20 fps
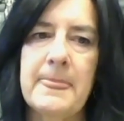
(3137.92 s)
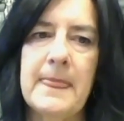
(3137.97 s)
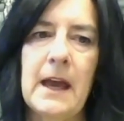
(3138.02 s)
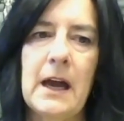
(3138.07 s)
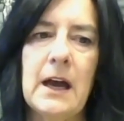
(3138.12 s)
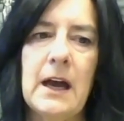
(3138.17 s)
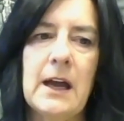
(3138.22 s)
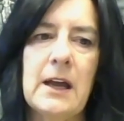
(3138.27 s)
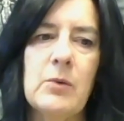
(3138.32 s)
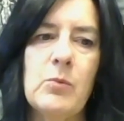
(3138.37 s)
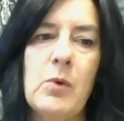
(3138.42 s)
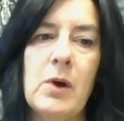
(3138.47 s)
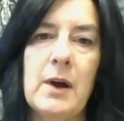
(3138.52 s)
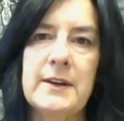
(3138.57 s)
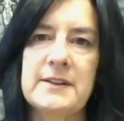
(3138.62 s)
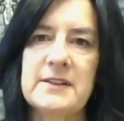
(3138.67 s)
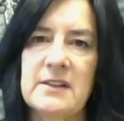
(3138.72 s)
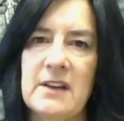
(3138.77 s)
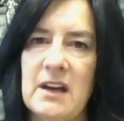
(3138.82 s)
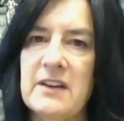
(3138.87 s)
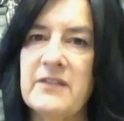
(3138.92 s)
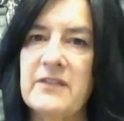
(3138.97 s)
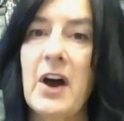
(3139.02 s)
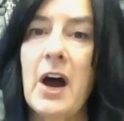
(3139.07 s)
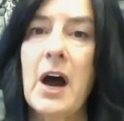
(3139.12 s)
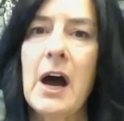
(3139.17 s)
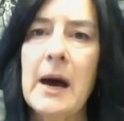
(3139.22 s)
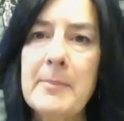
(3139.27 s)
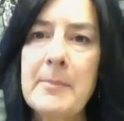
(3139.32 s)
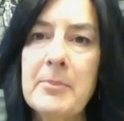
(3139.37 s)
kind
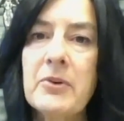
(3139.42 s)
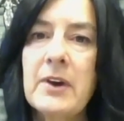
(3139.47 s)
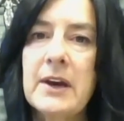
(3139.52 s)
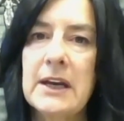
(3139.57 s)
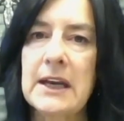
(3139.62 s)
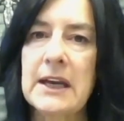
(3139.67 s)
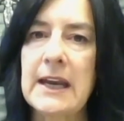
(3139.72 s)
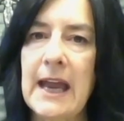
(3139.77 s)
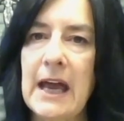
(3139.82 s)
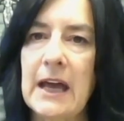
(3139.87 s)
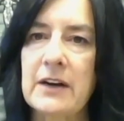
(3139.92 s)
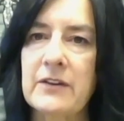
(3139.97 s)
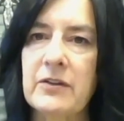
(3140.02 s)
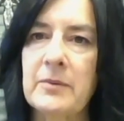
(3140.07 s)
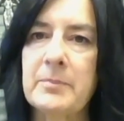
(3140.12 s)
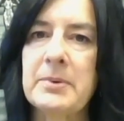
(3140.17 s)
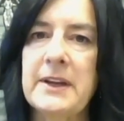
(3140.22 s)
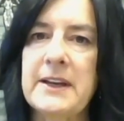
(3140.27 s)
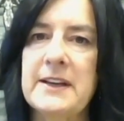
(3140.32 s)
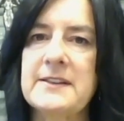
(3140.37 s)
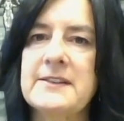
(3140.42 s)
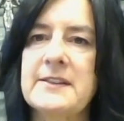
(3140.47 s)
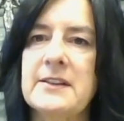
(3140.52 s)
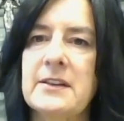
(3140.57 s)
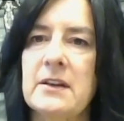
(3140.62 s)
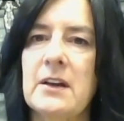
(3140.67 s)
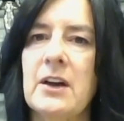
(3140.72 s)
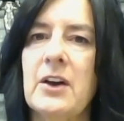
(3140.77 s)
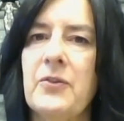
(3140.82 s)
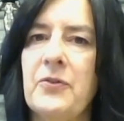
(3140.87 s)
of operating out of a
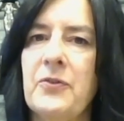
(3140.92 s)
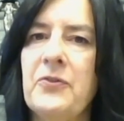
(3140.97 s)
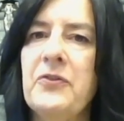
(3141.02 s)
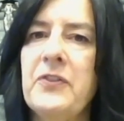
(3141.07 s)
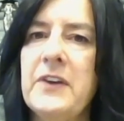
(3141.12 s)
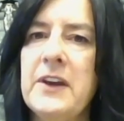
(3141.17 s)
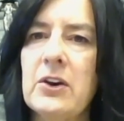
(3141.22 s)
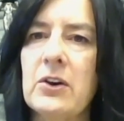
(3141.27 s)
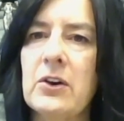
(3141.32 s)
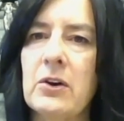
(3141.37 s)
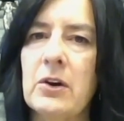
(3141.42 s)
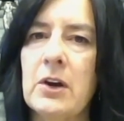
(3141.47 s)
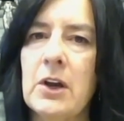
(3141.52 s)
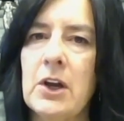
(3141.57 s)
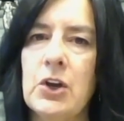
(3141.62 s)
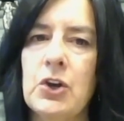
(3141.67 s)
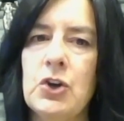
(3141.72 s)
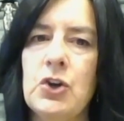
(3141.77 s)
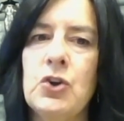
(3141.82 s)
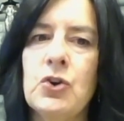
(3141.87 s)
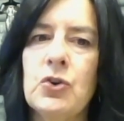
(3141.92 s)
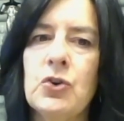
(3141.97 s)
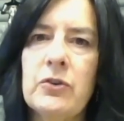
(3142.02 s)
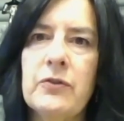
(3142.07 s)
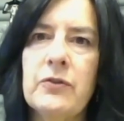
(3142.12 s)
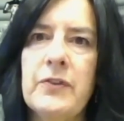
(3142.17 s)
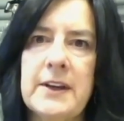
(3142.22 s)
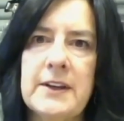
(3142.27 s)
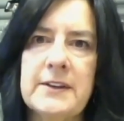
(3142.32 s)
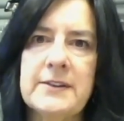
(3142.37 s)
place of fear,
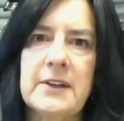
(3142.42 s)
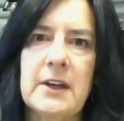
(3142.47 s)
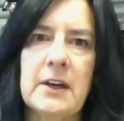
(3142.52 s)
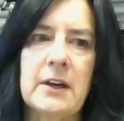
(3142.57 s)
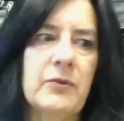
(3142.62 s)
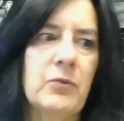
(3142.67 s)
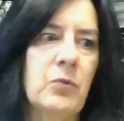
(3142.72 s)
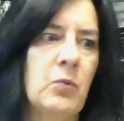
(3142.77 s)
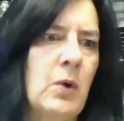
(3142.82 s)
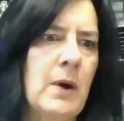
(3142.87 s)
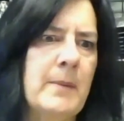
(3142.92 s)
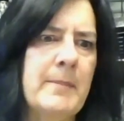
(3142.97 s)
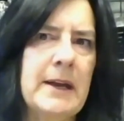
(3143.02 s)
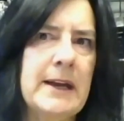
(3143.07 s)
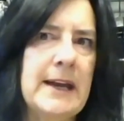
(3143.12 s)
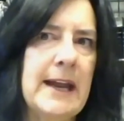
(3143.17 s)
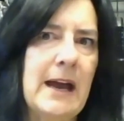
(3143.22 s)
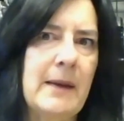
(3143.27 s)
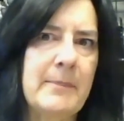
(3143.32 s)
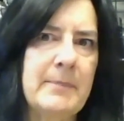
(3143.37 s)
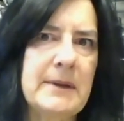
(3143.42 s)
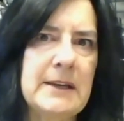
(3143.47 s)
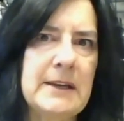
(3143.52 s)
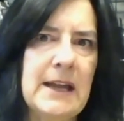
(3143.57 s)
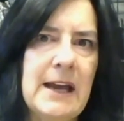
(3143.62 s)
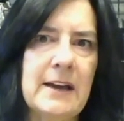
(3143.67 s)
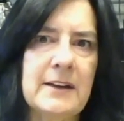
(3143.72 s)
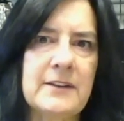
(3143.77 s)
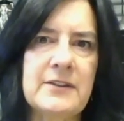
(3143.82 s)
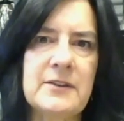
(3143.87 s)
nervous of what might happen
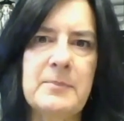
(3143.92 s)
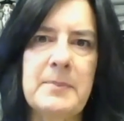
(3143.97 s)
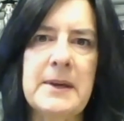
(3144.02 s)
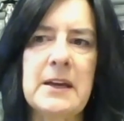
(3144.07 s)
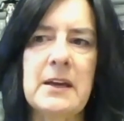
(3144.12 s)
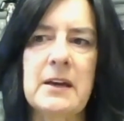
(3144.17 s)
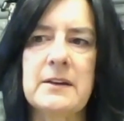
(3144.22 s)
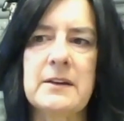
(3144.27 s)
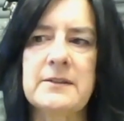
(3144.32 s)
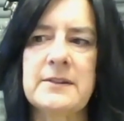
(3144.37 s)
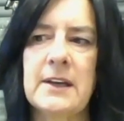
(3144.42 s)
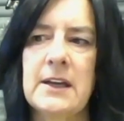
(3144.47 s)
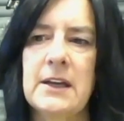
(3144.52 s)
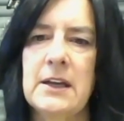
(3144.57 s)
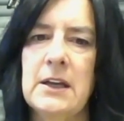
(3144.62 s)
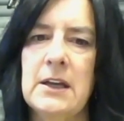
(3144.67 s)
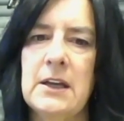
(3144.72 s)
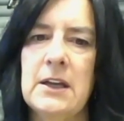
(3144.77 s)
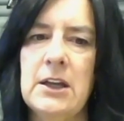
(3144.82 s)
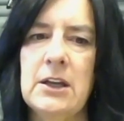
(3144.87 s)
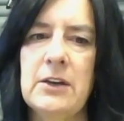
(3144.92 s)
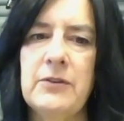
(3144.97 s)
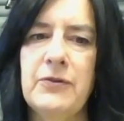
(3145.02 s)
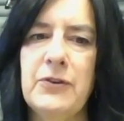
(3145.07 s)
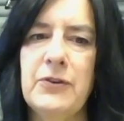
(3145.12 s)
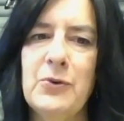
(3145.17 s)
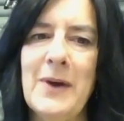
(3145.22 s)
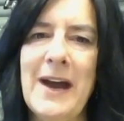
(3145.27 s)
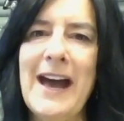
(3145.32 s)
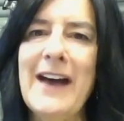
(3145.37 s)
next. Because
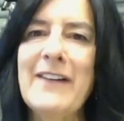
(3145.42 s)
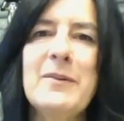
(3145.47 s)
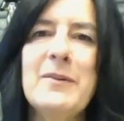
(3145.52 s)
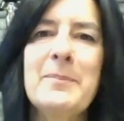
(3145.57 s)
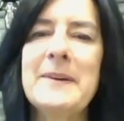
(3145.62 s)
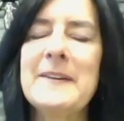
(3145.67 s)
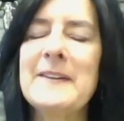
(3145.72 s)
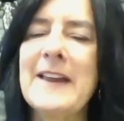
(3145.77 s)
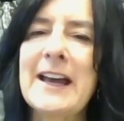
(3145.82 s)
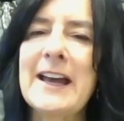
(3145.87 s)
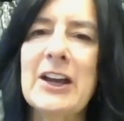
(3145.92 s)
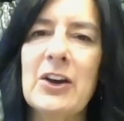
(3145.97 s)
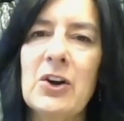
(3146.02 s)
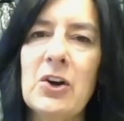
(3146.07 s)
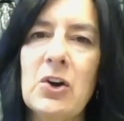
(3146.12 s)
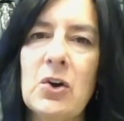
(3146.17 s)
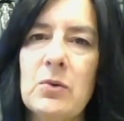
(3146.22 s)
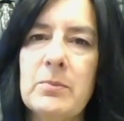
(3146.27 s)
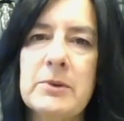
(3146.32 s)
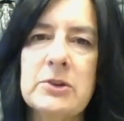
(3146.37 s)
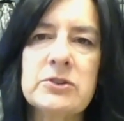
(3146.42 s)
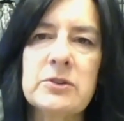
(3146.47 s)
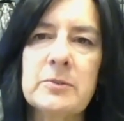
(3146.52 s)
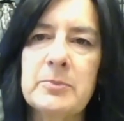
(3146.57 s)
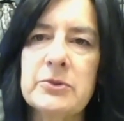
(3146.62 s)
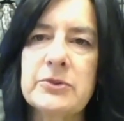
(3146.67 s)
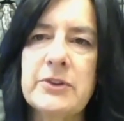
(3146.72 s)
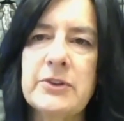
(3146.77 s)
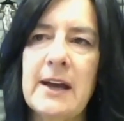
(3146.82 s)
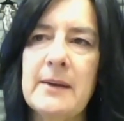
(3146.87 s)
if you haven't been let go
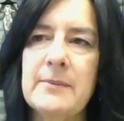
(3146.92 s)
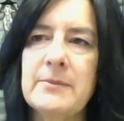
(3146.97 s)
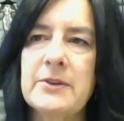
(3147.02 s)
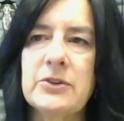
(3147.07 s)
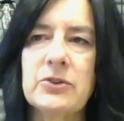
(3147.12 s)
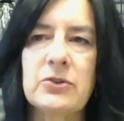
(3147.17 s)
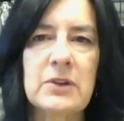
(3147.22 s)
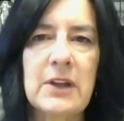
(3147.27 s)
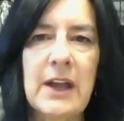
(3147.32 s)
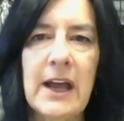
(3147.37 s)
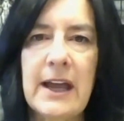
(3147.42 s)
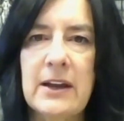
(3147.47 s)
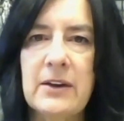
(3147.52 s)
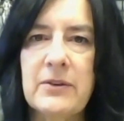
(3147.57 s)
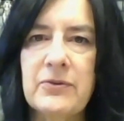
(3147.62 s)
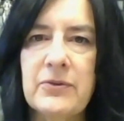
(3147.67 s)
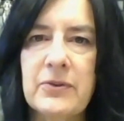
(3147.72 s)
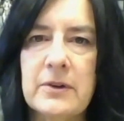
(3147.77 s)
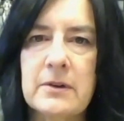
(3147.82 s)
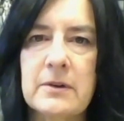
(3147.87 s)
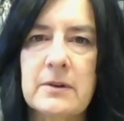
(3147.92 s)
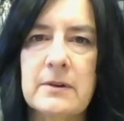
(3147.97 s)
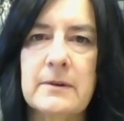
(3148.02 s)
in your life,